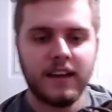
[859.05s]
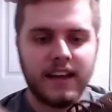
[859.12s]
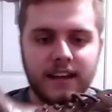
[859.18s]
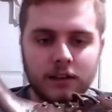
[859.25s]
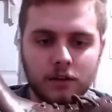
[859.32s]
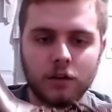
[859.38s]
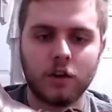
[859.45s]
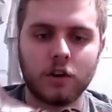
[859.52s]

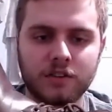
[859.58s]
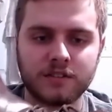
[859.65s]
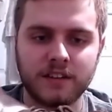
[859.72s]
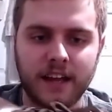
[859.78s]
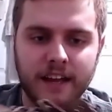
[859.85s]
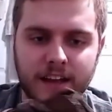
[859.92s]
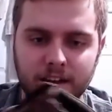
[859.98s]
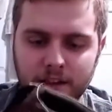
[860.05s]
it looks
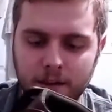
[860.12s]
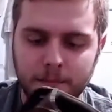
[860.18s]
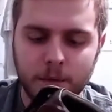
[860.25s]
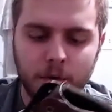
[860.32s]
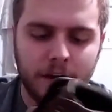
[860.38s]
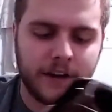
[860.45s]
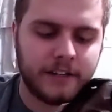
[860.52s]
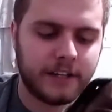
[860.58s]
like the
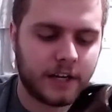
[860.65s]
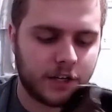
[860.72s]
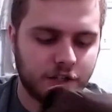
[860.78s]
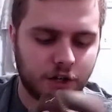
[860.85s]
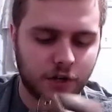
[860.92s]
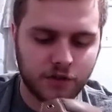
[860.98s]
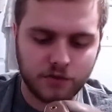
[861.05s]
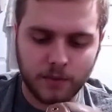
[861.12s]
boot Indiana
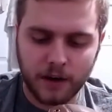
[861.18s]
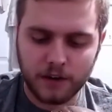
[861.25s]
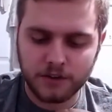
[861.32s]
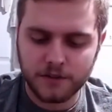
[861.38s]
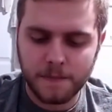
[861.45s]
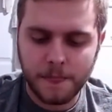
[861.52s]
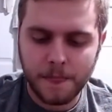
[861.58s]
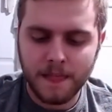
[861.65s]
Jones wears.